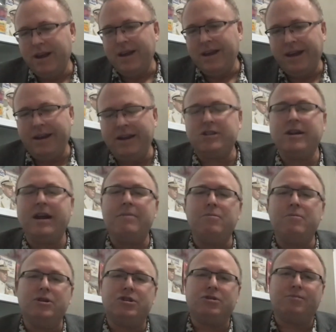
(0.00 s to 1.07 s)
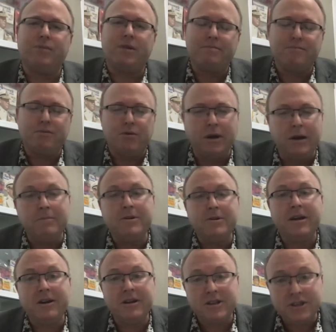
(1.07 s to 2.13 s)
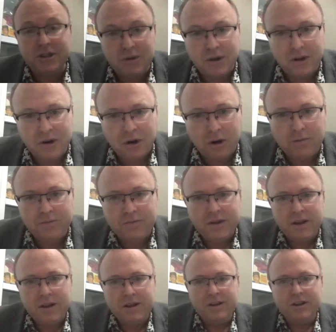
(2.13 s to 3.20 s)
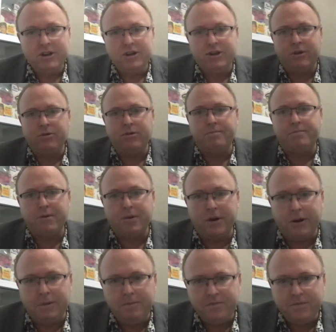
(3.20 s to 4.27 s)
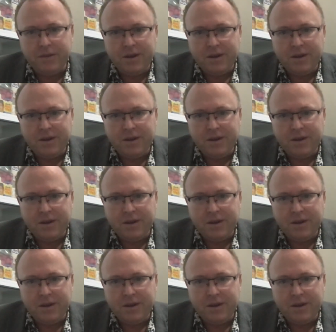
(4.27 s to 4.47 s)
and his name was Prem Tinsulanonda, General Prem.